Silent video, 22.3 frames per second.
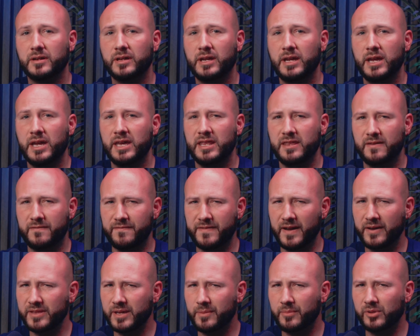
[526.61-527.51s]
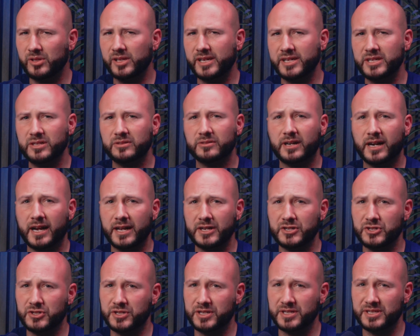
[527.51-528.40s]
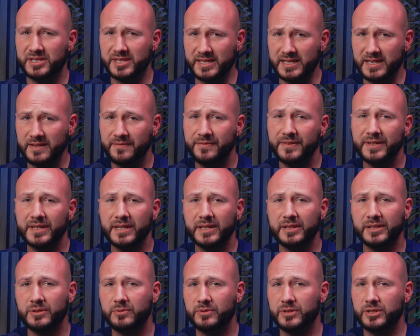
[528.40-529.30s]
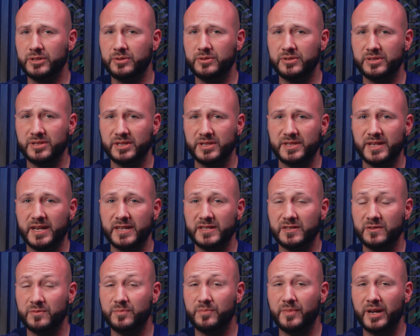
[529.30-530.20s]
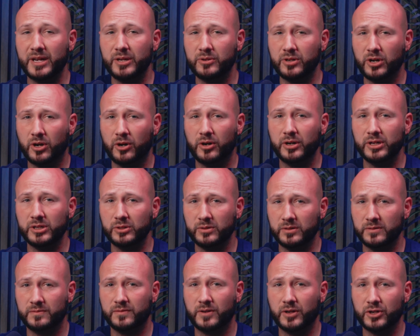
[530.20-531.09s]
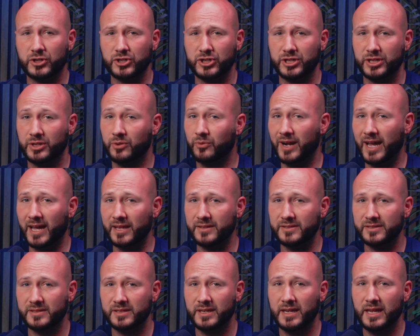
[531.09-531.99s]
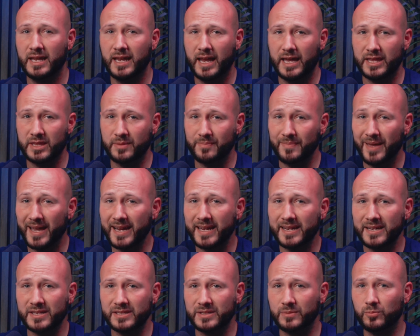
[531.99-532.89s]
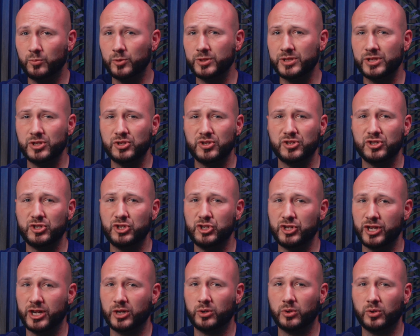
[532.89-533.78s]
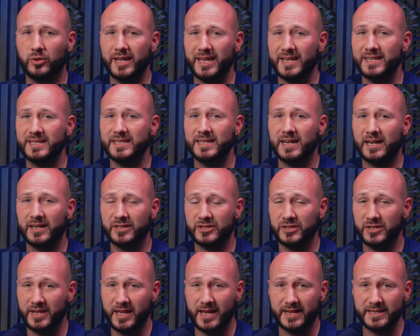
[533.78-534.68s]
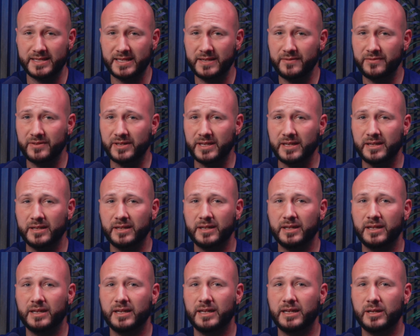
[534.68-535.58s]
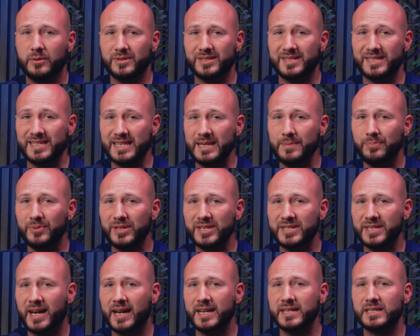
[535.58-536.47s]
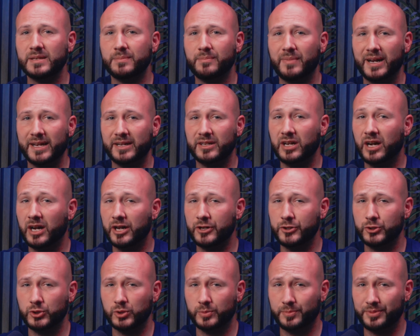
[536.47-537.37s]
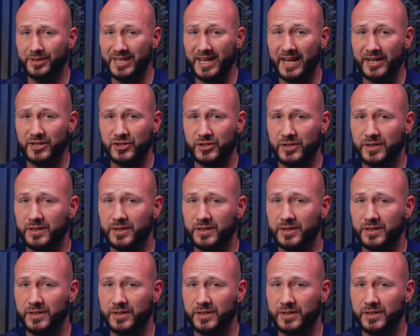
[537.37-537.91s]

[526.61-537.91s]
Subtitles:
They found that molecular hydrogen significantly reduced the size of myocardial infarction in rats, and the mechanism wasn't just general antioxidant activity. It was deeply tied to mitochondrial protection.